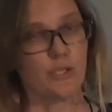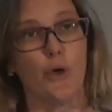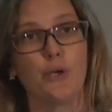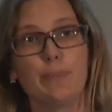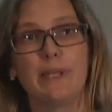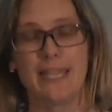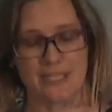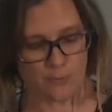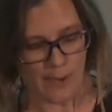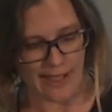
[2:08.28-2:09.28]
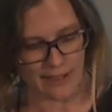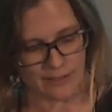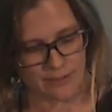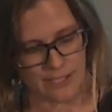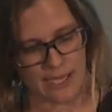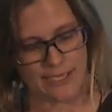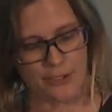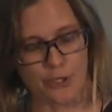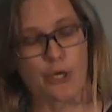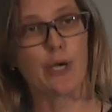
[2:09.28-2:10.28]
Notably as well,
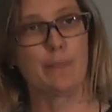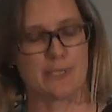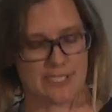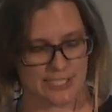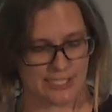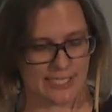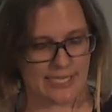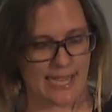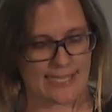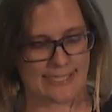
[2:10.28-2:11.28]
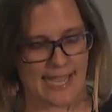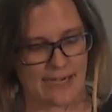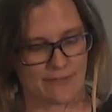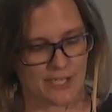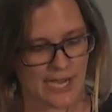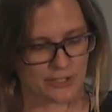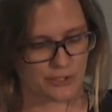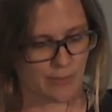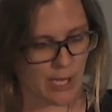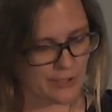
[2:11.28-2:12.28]
in her current position as head of the
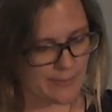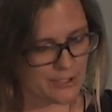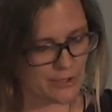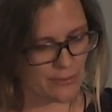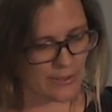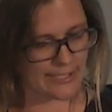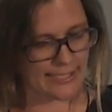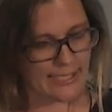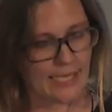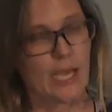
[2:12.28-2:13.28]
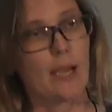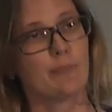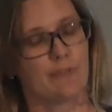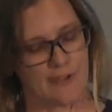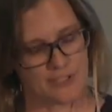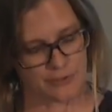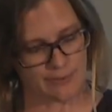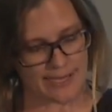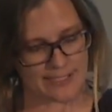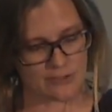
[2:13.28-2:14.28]
National Monuments Authority, Professor
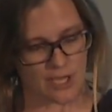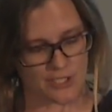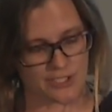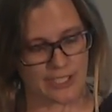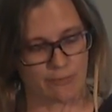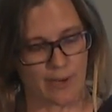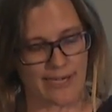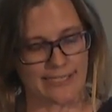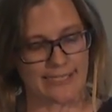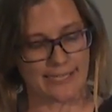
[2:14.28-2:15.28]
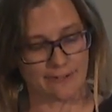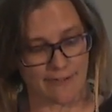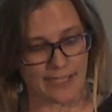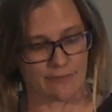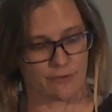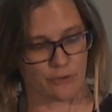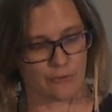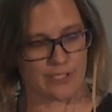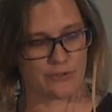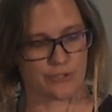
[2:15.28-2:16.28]
Ray is launching and running an innovative
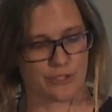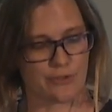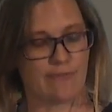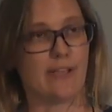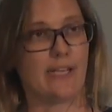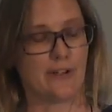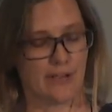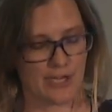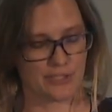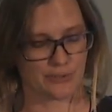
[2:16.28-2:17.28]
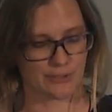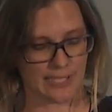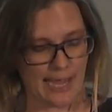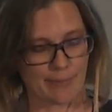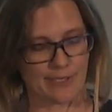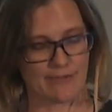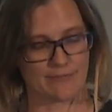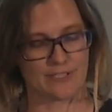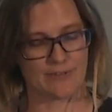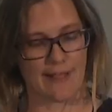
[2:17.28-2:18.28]
new research-driven international
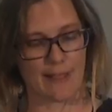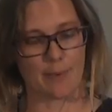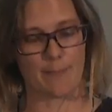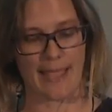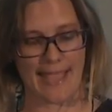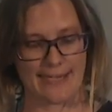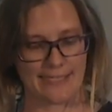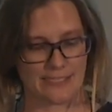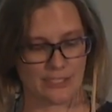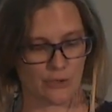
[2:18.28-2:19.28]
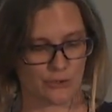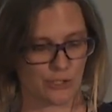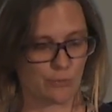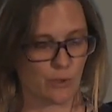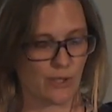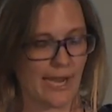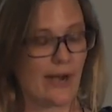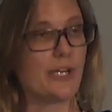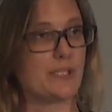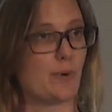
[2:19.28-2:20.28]
collaborative to develop a pan-Indian Ocean World
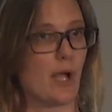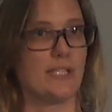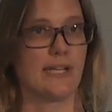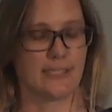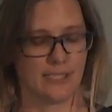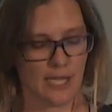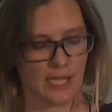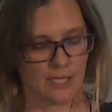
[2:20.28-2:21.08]
Heritage Project